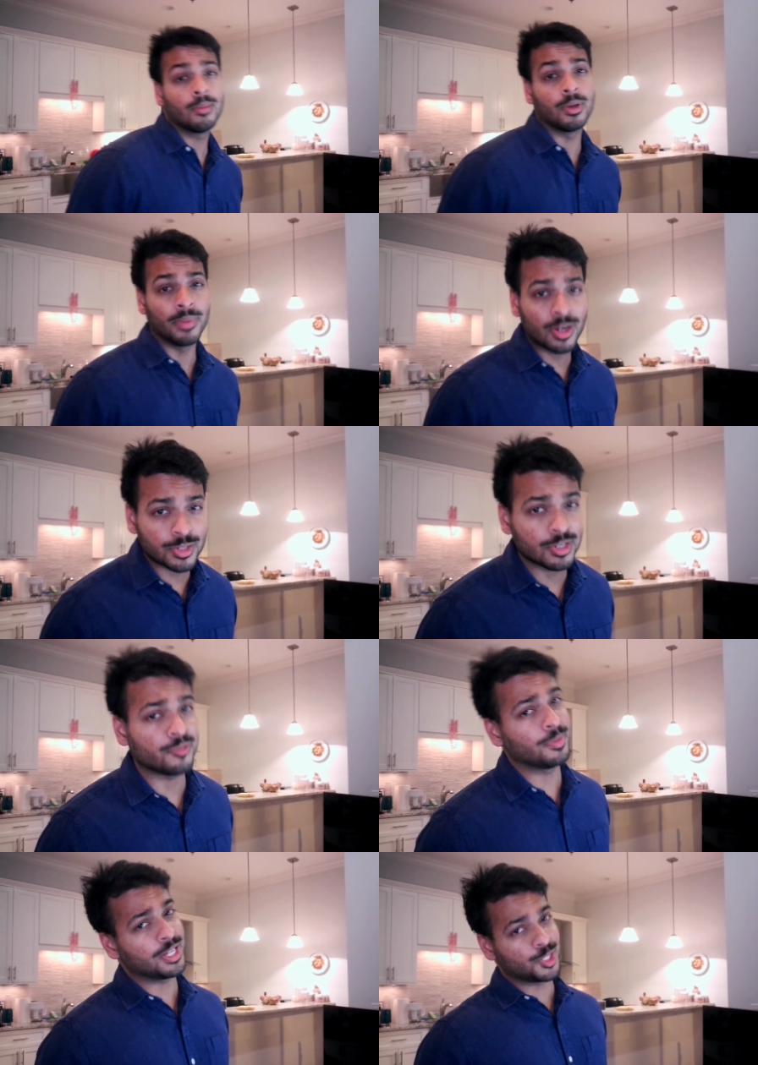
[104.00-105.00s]
But
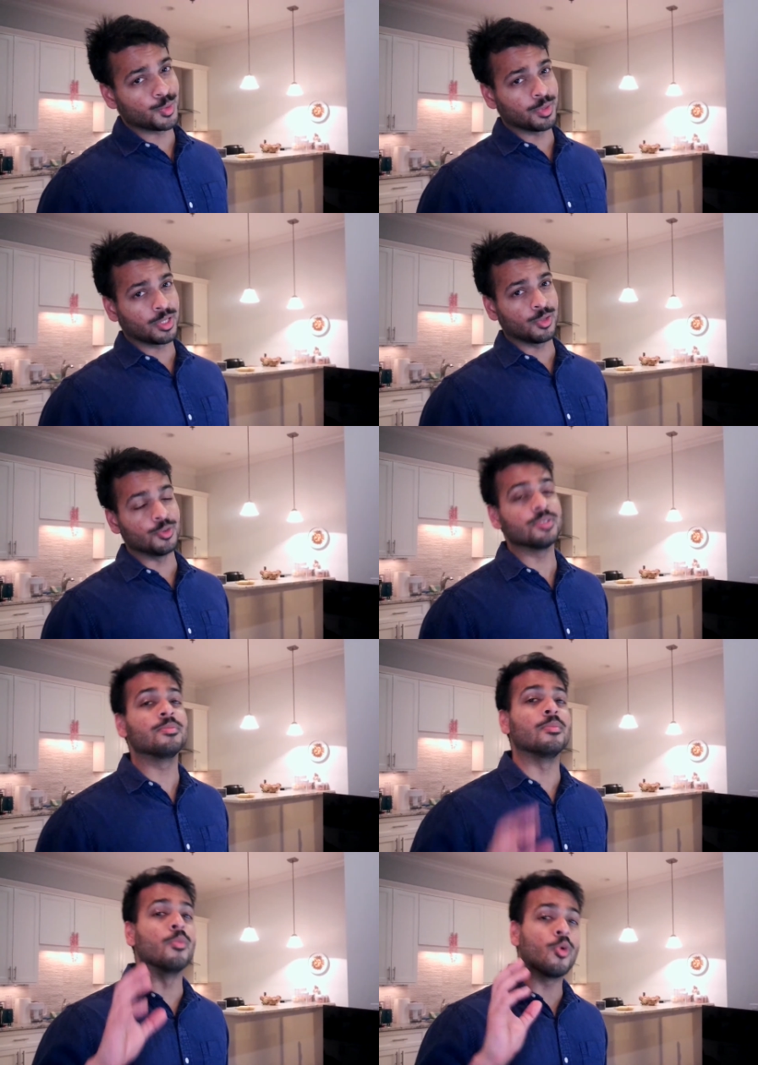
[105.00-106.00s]
Microsoft plans to include
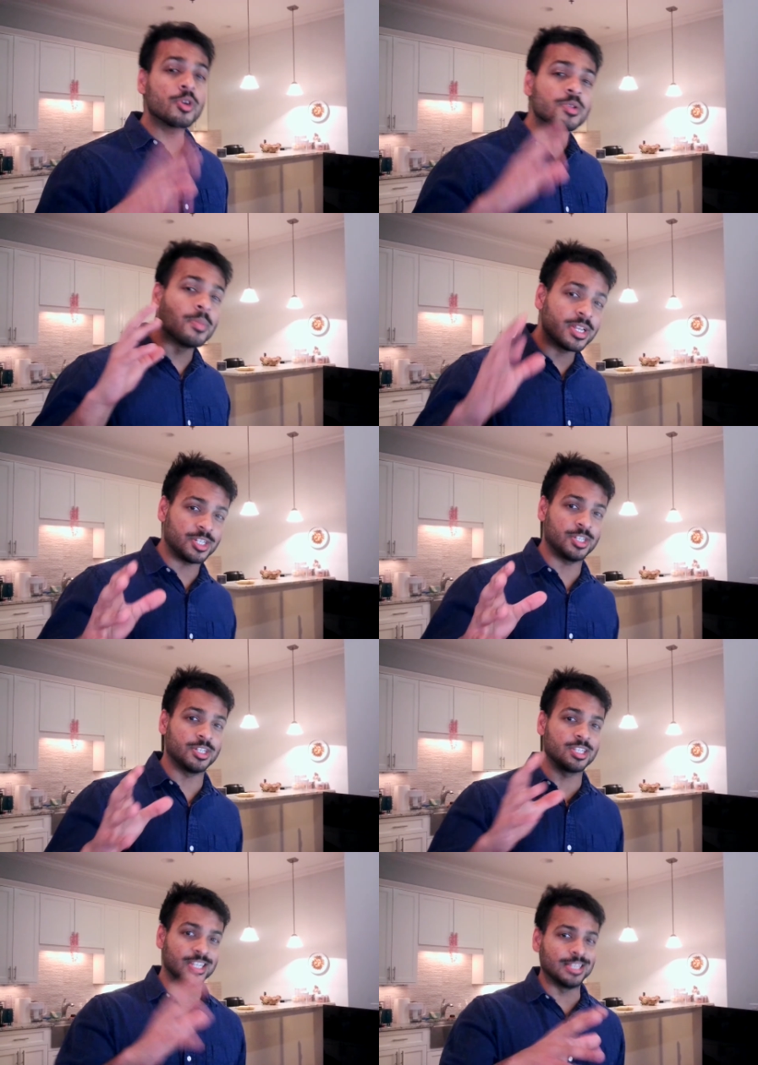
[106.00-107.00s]
more
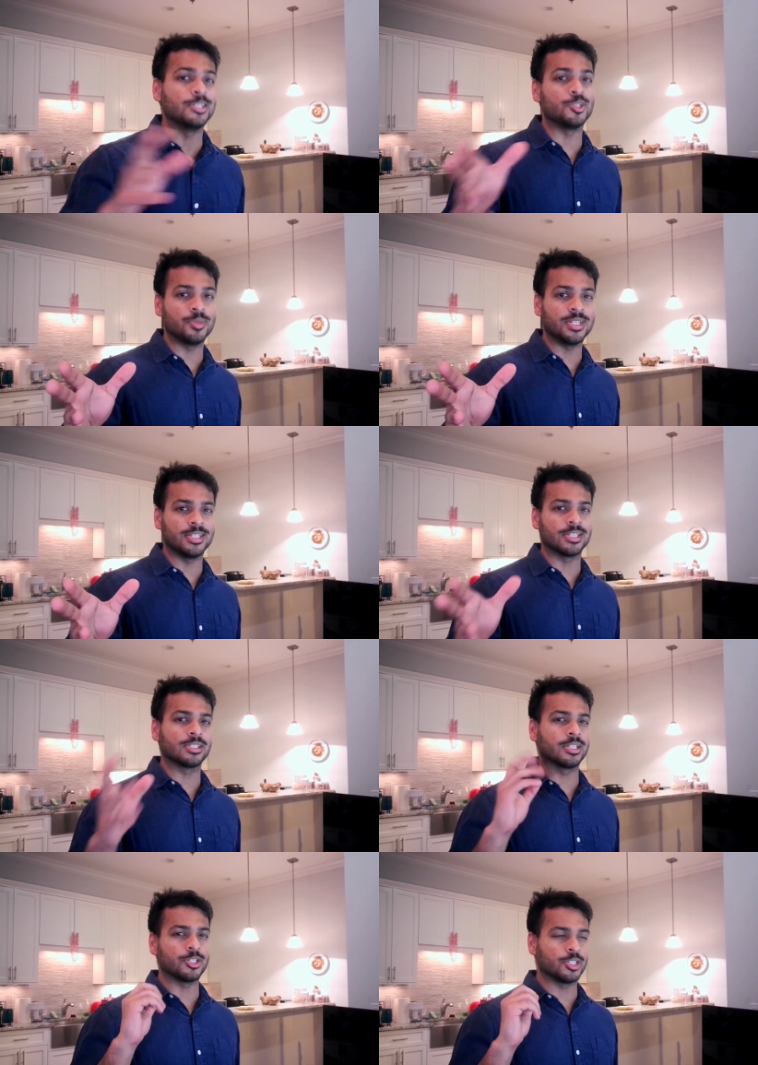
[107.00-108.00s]
dimensions in these meetings
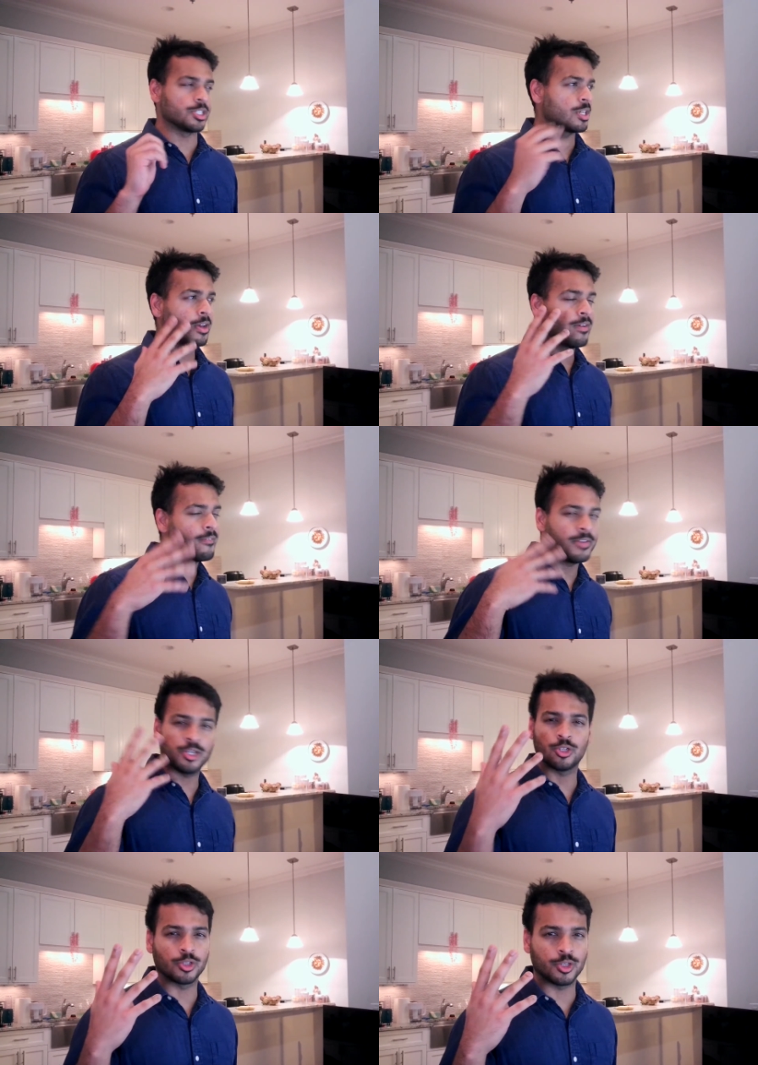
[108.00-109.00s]
than just
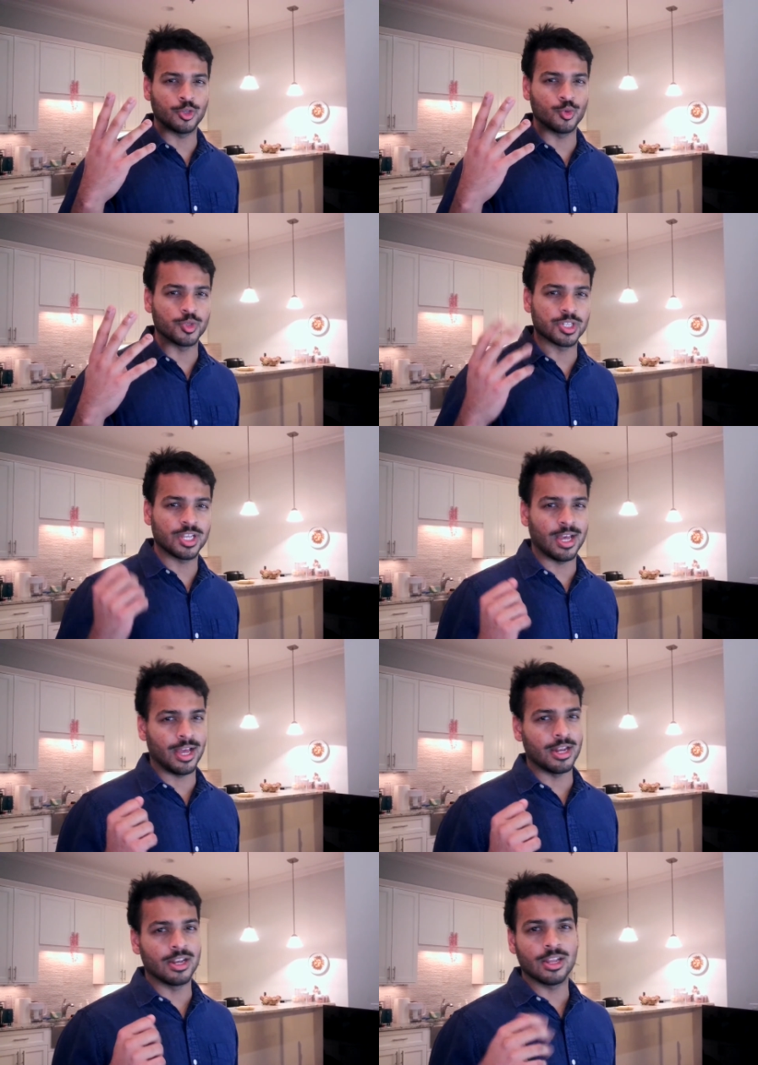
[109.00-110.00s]
facial cues
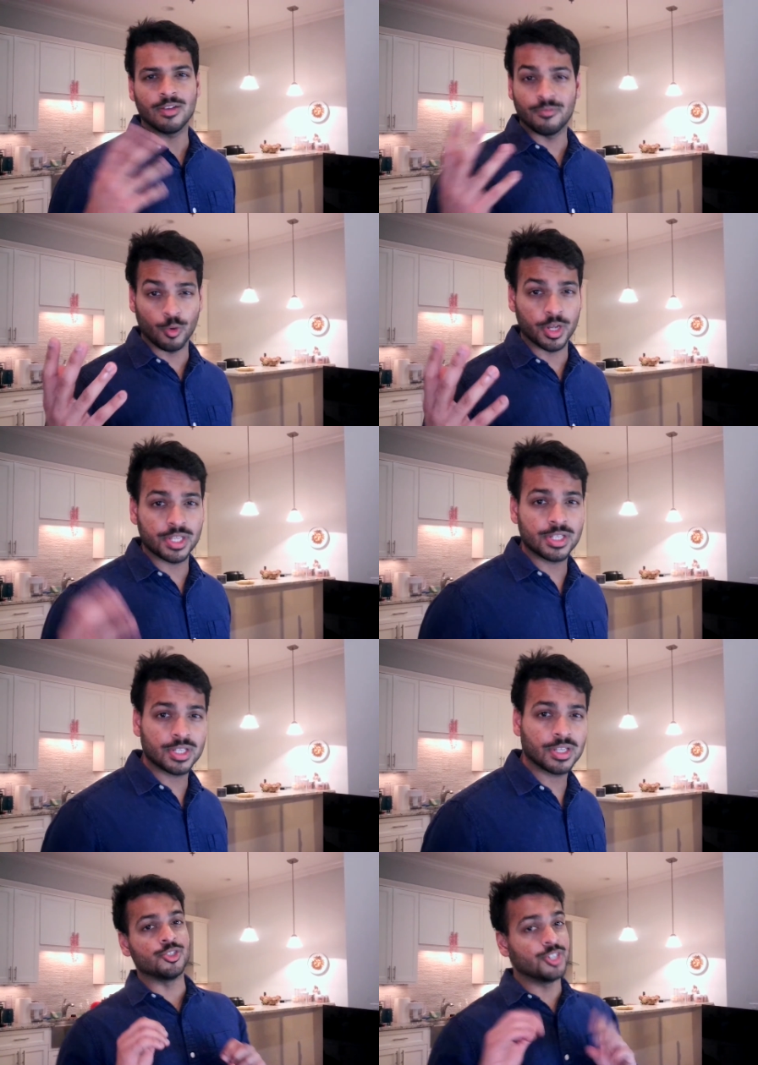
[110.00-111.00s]
and
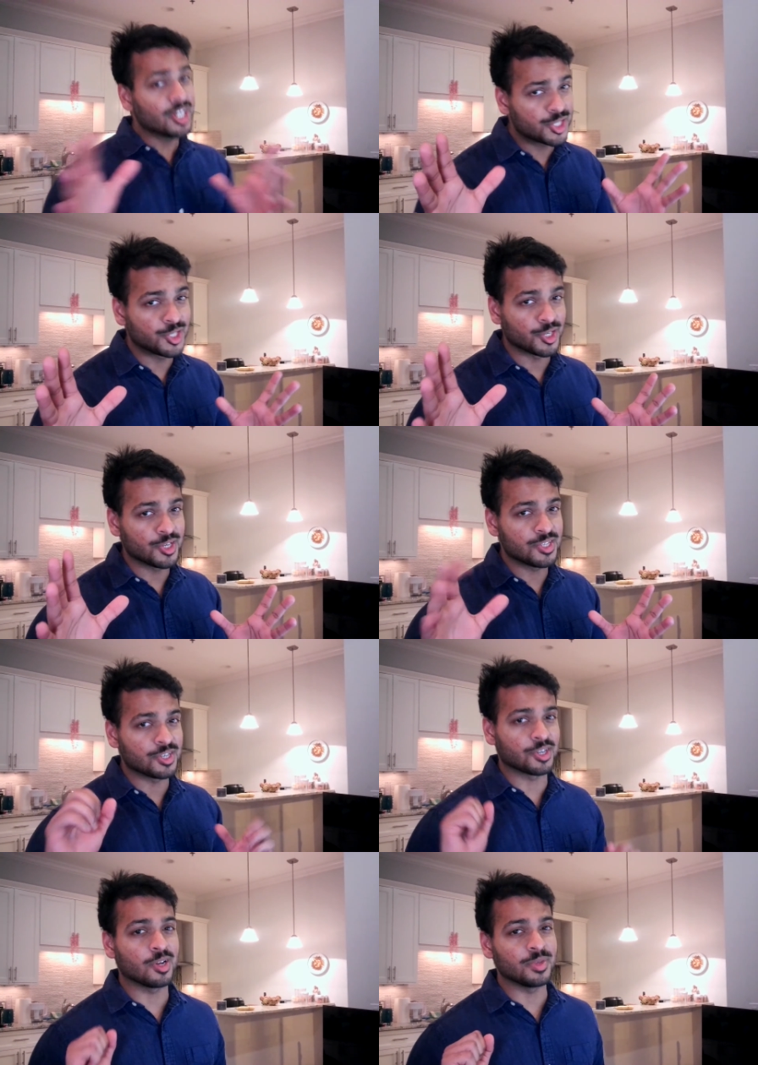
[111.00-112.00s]
voice. Gestures are
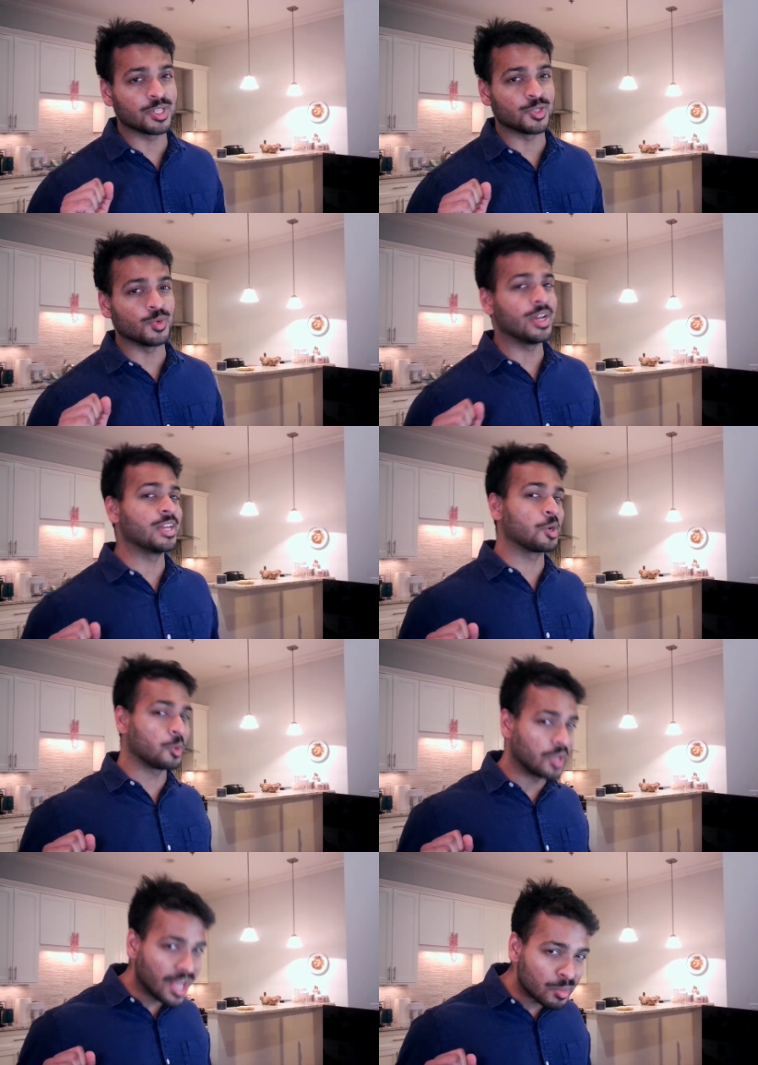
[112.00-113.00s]
coming to a
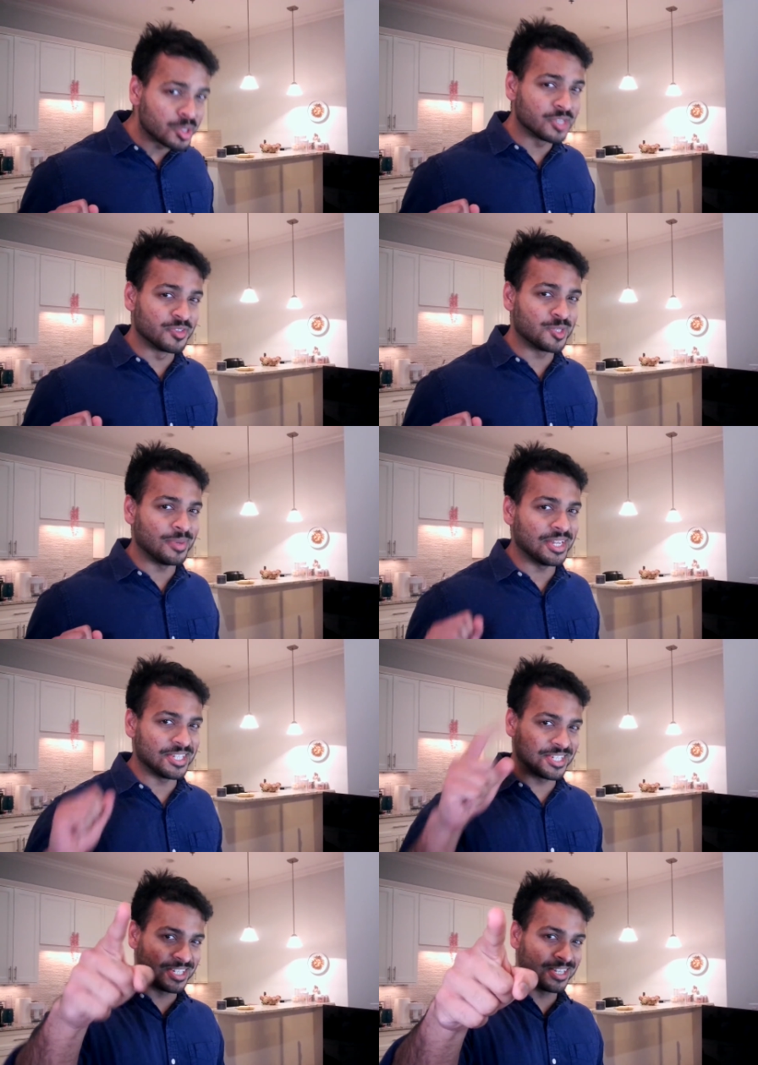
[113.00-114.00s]
collaborative
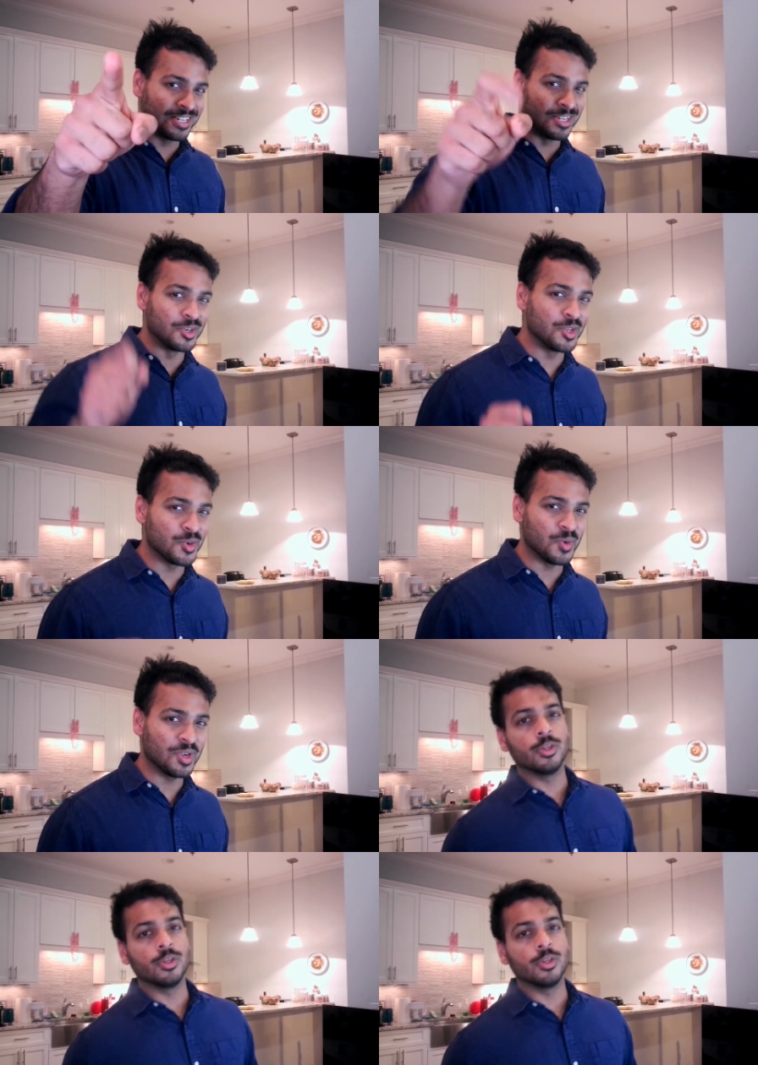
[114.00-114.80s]
space near you.